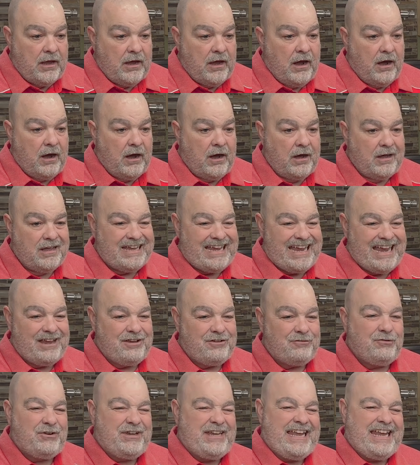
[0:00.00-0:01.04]

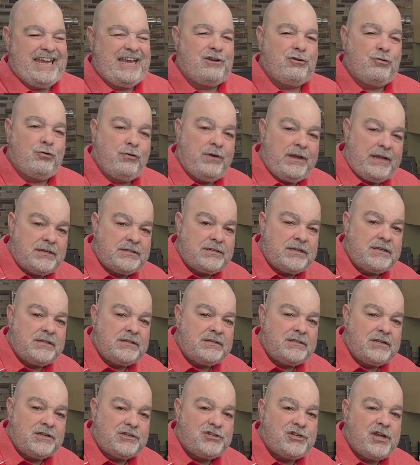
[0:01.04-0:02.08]
It decreases
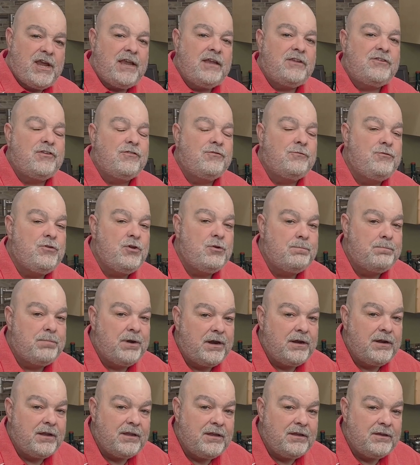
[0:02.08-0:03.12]
the chance of you
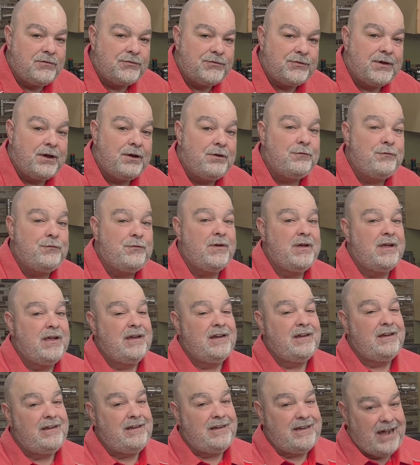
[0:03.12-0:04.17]
burning yourself,
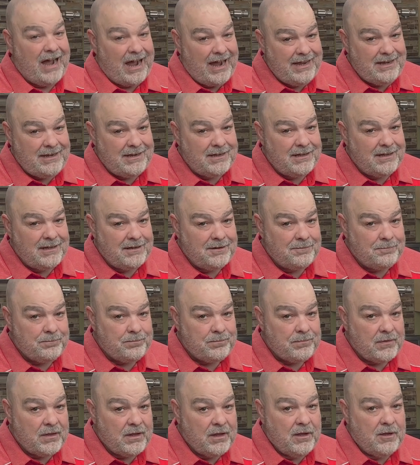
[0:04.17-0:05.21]
kinda,
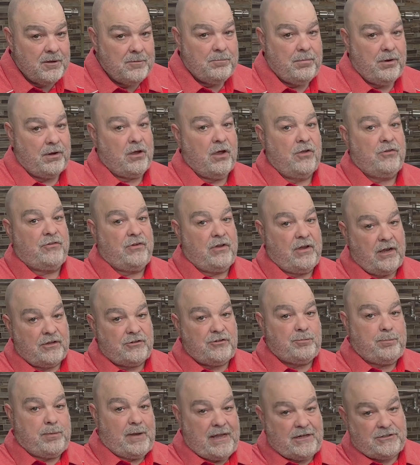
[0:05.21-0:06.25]
because you're not
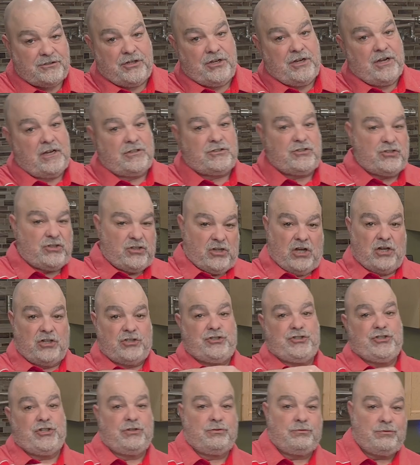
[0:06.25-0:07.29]
splashing, you're not
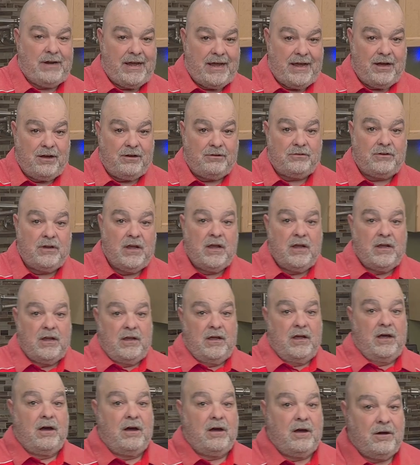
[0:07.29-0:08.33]
sloshing around
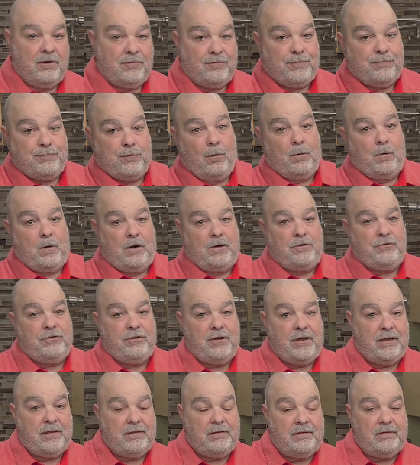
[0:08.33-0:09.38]

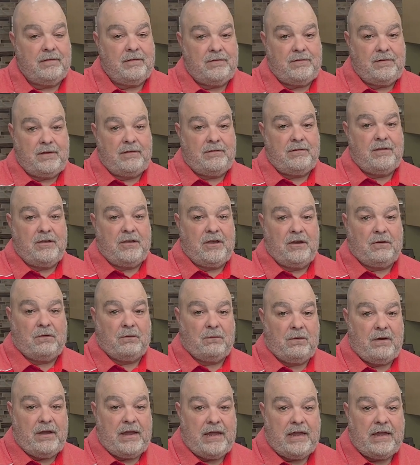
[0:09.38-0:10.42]
460
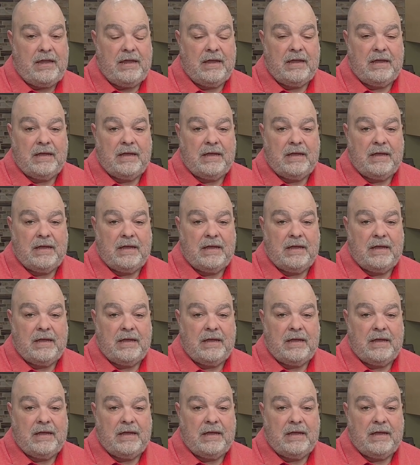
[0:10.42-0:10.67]
degree